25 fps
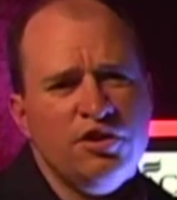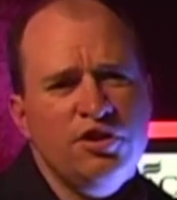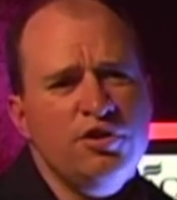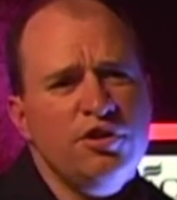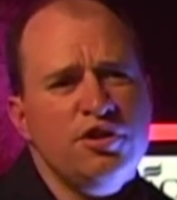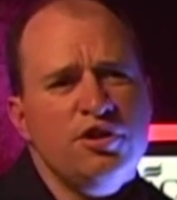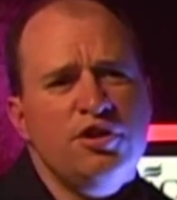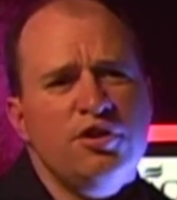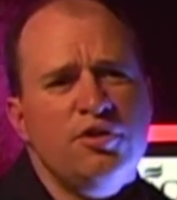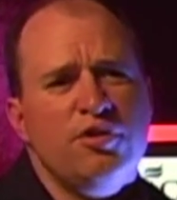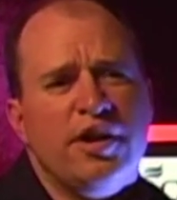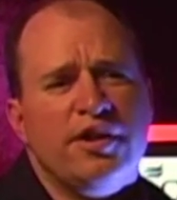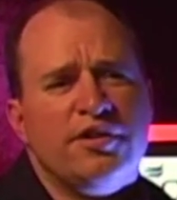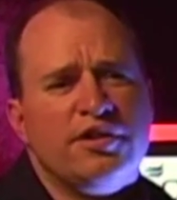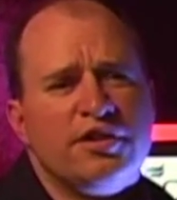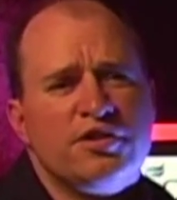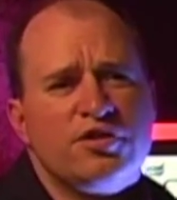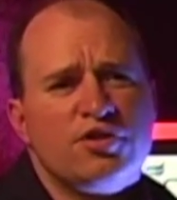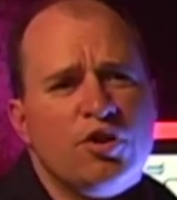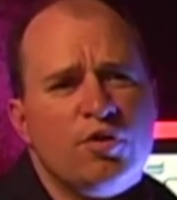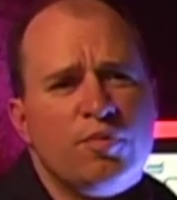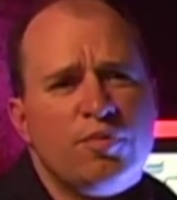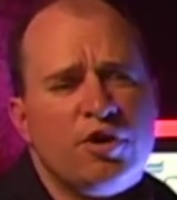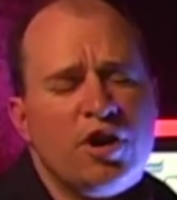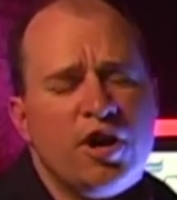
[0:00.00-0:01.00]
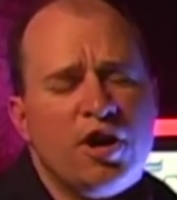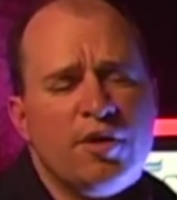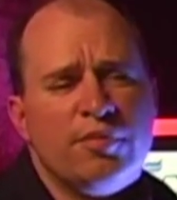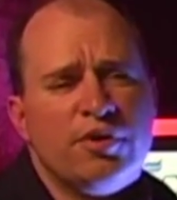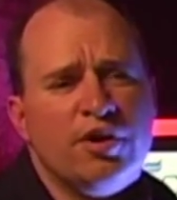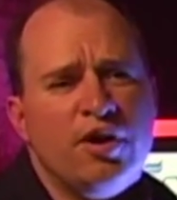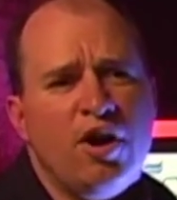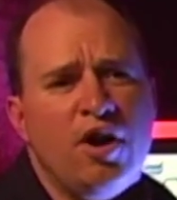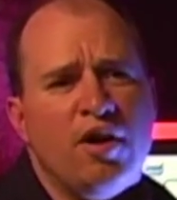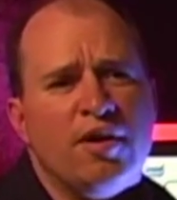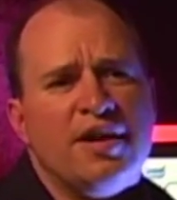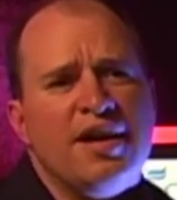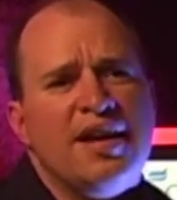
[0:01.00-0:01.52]
you can do that. That's no
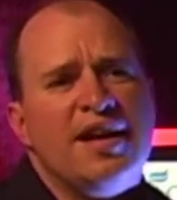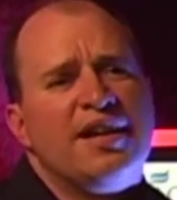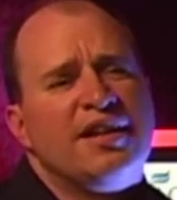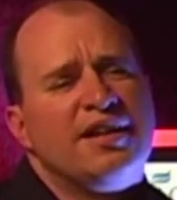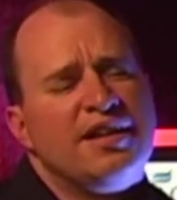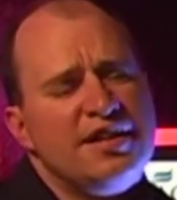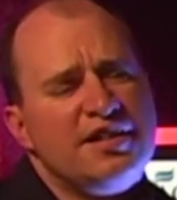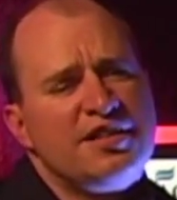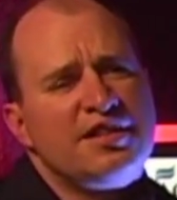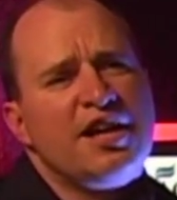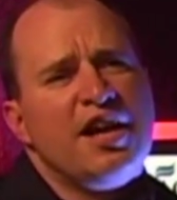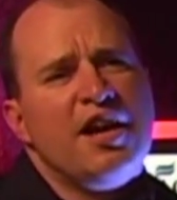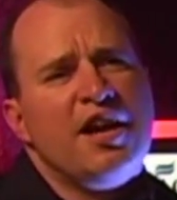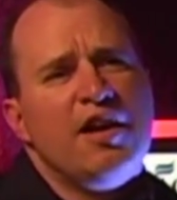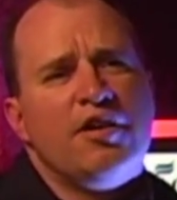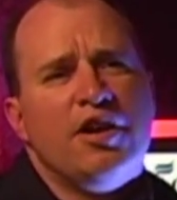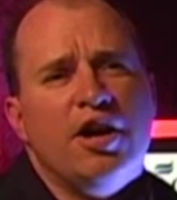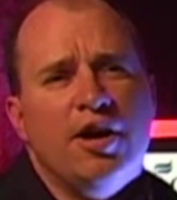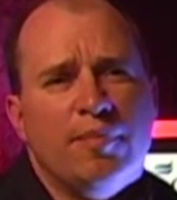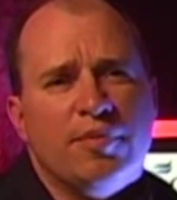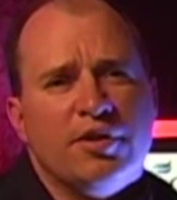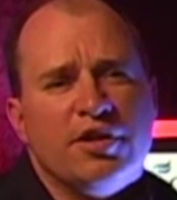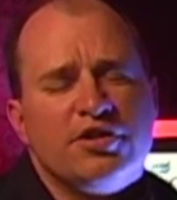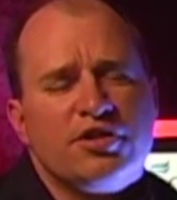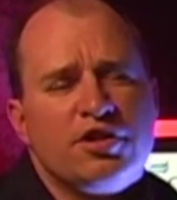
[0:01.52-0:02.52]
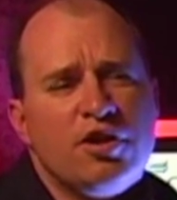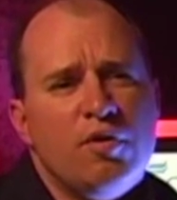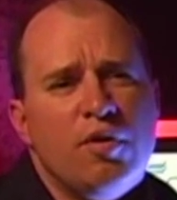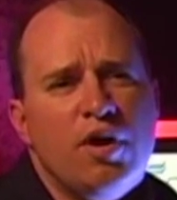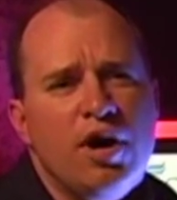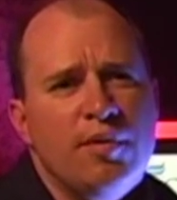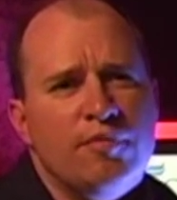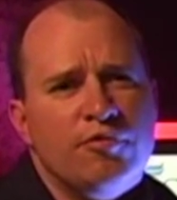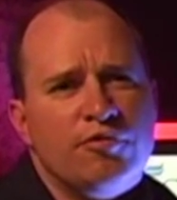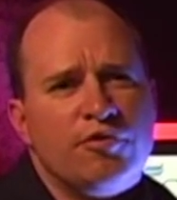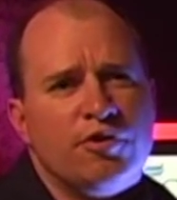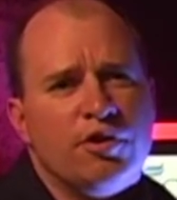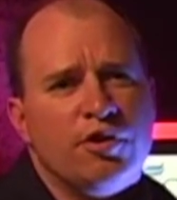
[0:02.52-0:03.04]
problem at all. Let's count up. Let's go
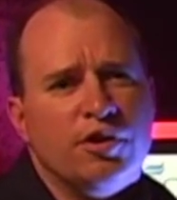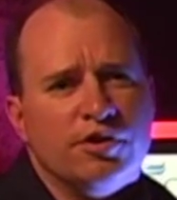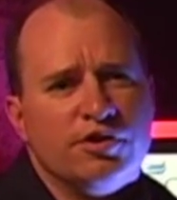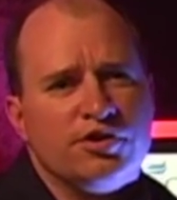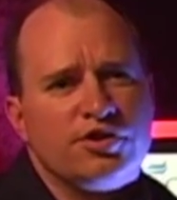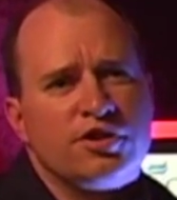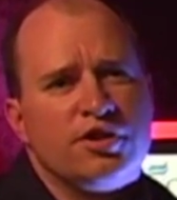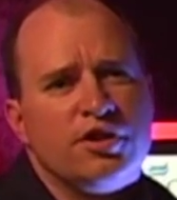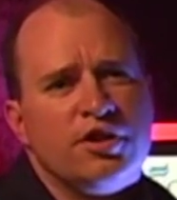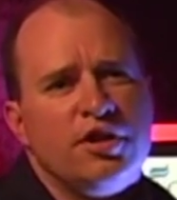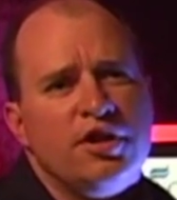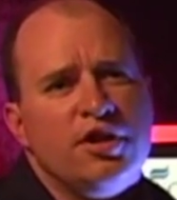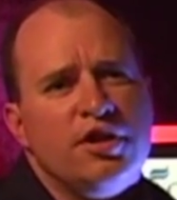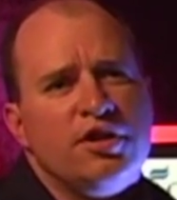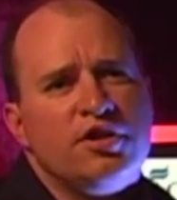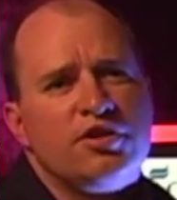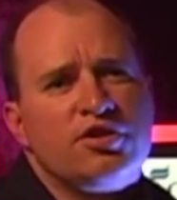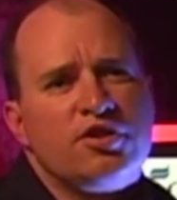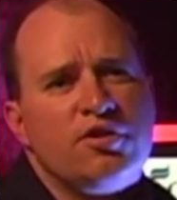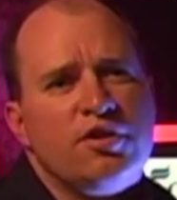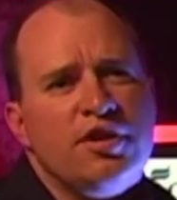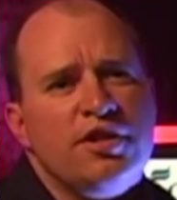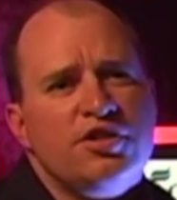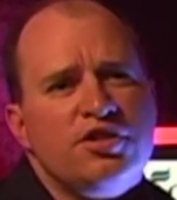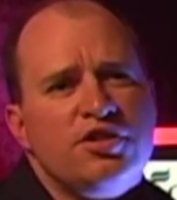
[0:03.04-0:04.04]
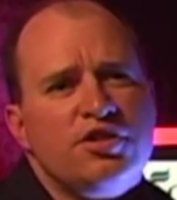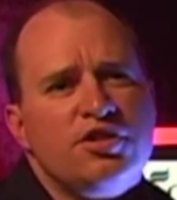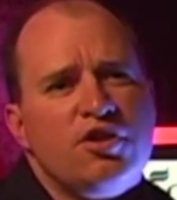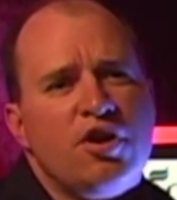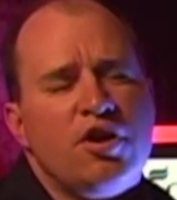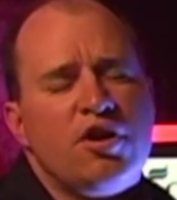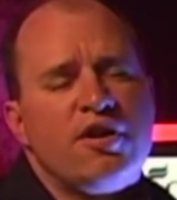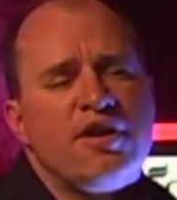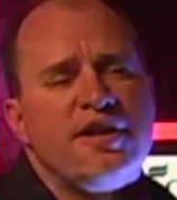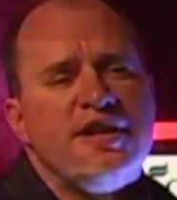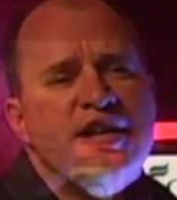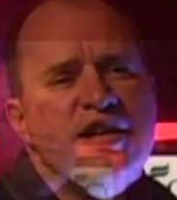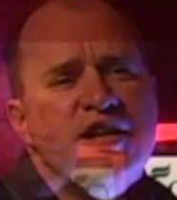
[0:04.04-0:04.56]
up first. So let's
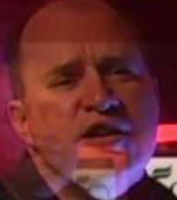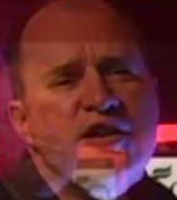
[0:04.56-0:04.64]
start.